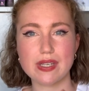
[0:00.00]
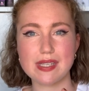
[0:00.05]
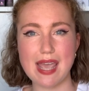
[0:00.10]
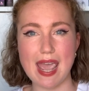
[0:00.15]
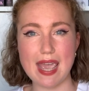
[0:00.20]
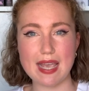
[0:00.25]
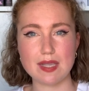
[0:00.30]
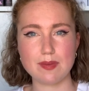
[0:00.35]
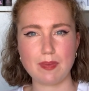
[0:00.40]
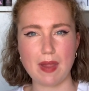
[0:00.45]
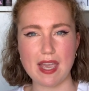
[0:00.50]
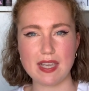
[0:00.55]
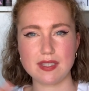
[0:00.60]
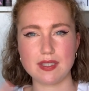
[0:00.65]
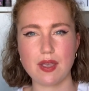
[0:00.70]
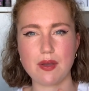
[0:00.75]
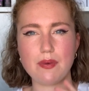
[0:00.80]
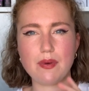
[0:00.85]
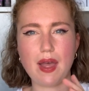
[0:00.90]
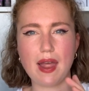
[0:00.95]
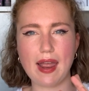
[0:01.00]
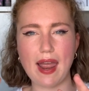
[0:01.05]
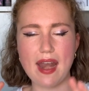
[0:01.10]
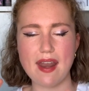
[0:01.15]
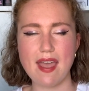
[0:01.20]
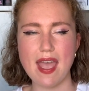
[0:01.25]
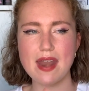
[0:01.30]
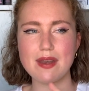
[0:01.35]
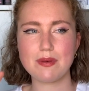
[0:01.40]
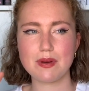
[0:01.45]
takes place. So a kind
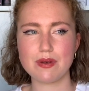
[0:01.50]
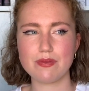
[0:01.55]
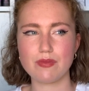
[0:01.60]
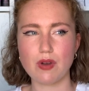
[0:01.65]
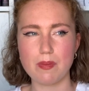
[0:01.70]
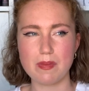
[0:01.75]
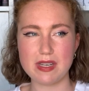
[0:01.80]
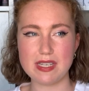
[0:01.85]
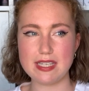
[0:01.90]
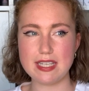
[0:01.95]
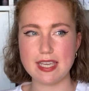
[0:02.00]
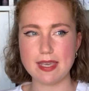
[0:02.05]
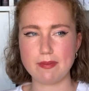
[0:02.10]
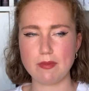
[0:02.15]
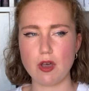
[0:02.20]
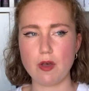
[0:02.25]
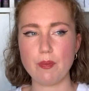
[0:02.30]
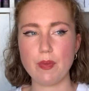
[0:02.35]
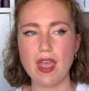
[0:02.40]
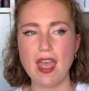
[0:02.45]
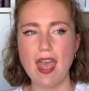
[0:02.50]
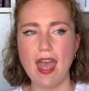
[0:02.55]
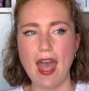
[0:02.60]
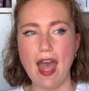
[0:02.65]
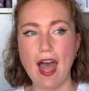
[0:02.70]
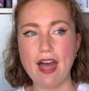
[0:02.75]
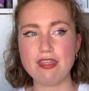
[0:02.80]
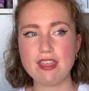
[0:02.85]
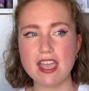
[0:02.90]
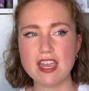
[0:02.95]
of Edwin and Robin team up
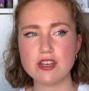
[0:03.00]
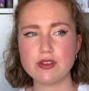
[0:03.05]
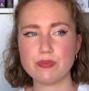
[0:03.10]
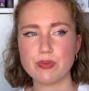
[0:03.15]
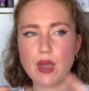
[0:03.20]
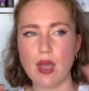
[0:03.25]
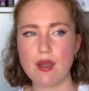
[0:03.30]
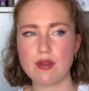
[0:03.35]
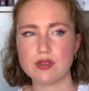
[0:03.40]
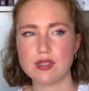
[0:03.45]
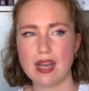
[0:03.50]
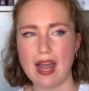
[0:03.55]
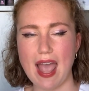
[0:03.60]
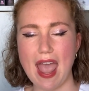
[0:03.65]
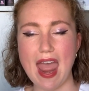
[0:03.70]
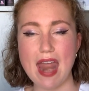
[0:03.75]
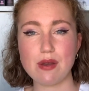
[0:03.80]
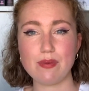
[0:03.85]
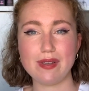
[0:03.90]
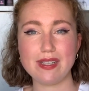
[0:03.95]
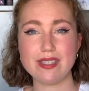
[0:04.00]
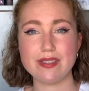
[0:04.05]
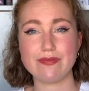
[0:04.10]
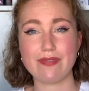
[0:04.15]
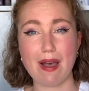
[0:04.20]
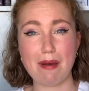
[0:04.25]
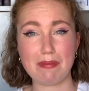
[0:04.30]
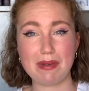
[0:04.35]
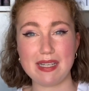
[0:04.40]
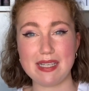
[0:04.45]
and they end up going to like Edwin's
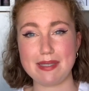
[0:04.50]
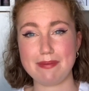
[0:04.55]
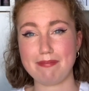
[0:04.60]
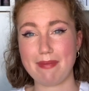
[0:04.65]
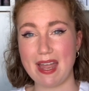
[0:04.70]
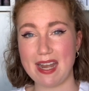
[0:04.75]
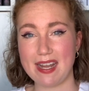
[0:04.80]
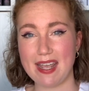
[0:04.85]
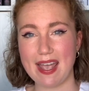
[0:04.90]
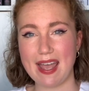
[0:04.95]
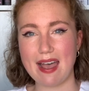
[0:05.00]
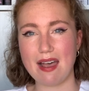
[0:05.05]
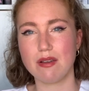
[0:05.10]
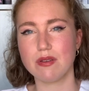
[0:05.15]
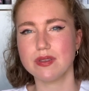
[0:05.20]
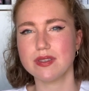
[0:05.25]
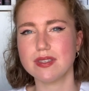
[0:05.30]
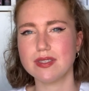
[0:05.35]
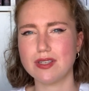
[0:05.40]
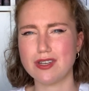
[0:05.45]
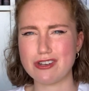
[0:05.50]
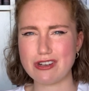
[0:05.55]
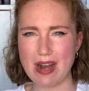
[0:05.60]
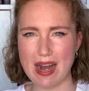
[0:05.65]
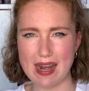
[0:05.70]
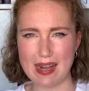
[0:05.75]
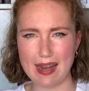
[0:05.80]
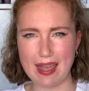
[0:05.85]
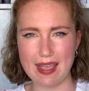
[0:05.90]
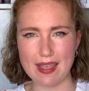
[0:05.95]
family's manor house to
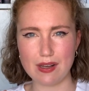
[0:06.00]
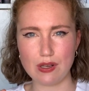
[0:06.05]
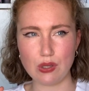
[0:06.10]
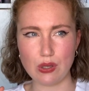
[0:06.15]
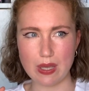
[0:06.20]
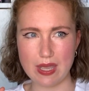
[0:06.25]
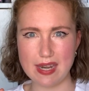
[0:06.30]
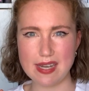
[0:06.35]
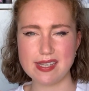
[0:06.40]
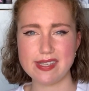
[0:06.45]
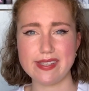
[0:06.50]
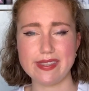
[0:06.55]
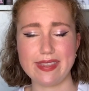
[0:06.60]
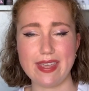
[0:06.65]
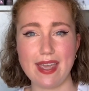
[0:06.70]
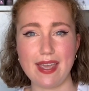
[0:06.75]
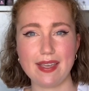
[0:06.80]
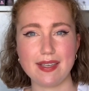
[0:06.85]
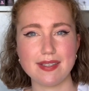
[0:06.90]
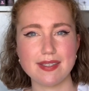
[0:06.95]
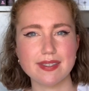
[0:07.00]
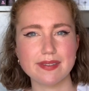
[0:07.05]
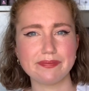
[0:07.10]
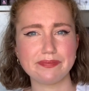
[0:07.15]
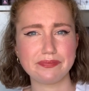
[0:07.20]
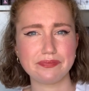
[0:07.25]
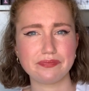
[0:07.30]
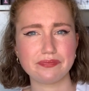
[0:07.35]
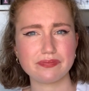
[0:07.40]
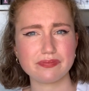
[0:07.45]
try and like look into things
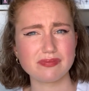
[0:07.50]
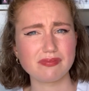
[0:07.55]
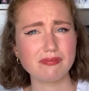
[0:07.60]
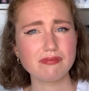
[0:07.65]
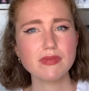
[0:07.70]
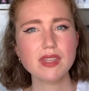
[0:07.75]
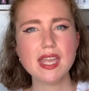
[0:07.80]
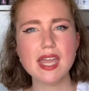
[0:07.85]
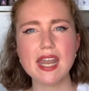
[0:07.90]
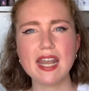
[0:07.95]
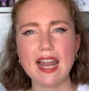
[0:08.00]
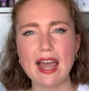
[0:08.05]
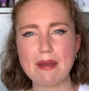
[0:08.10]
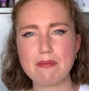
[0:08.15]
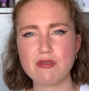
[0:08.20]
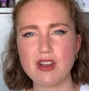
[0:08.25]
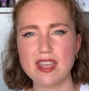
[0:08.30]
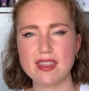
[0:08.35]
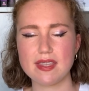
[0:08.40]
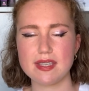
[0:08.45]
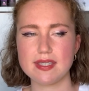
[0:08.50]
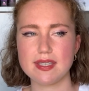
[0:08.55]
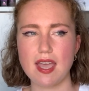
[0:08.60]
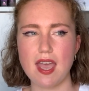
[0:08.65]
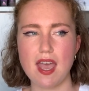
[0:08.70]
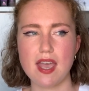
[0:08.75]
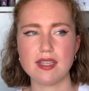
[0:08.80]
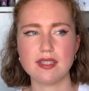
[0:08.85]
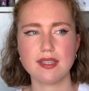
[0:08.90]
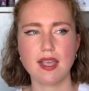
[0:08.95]
and like break this
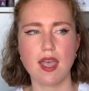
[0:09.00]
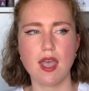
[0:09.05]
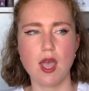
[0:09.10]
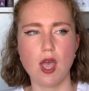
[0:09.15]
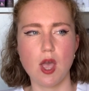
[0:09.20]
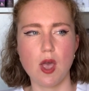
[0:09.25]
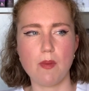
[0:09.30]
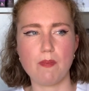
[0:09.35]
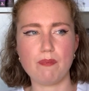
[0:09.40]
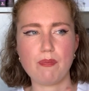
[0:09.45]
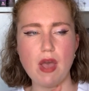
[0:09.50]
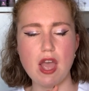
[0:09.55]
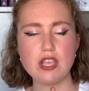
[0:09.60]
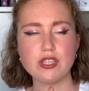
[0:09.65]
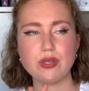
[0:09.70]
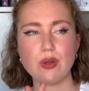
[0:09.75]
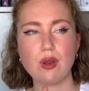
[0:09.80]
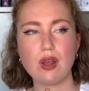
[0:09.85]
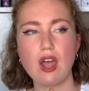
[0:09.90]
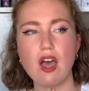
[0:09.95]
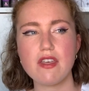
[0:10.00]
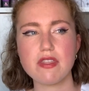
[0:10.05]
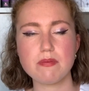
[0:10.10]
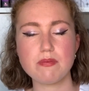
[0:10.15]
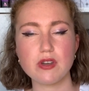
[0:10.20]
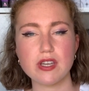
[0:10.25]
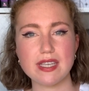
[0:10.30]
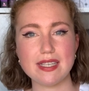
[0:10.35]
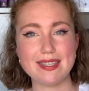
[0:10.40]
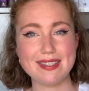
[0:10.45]
curse. But so a lot of the
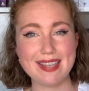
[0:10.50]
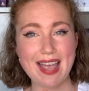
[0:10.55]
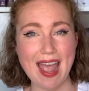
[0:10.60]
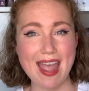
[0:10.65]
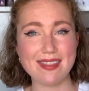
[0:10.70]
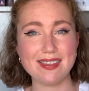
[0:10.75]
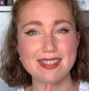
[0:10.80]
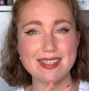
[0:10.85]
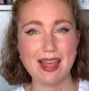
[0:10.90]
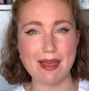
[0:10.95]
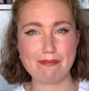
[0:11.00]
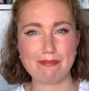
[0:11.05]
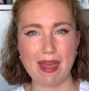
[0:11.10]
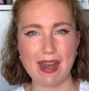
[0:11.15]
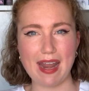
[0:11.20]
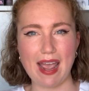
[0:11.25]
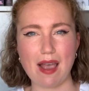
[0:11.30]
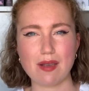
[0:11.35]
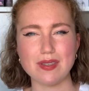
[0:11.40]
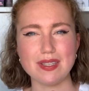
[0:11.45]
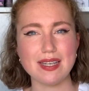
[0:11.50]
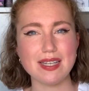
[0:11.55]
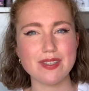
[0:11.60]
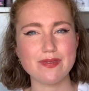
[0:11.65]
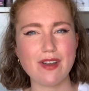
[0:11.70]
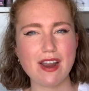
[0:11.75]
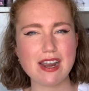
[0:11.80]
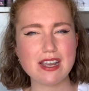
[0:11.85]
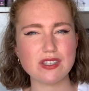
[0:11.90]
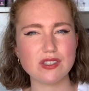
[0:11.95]
book is set in this like manor house and it's
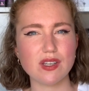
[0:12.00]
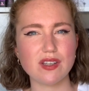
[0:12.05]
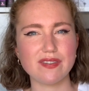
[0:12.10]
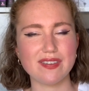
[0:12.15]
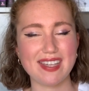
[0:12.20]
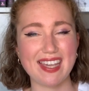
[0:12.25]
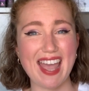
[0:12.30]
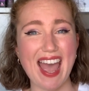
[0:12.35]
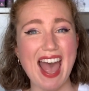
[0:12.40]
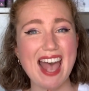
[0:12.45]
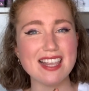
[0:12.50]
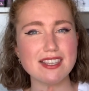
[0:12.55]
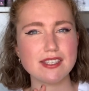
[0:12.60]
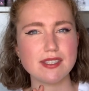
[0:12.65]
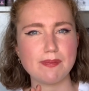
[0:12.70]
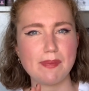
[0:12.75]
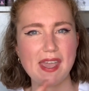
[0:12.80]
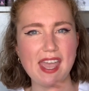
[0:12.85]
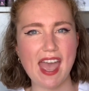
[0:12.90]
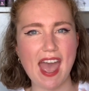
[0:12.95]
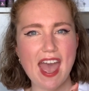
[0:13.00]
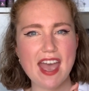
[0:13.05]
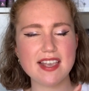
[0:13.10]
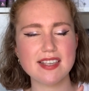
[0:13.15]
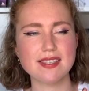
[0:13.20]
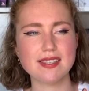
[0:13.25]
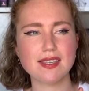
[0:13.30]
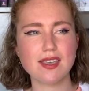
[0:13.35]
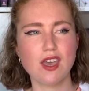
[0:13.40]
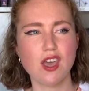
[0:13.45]
very sort of
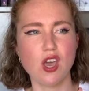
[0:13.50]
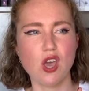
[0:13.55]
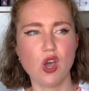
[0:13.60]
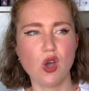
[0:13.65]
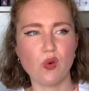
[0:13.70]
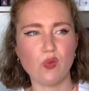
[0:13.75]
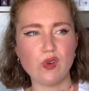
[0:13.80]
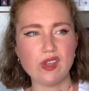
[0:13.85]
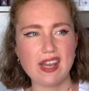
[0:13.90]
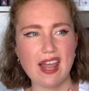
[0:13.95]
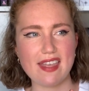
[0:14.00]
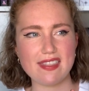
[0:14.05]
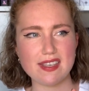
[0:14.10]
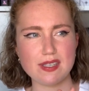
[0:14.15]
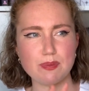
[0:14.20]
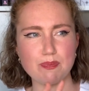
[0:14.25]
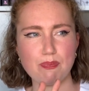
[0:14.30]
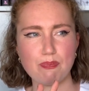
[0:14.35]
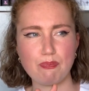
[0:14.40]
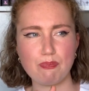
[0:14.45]
Gatsby-esque with like this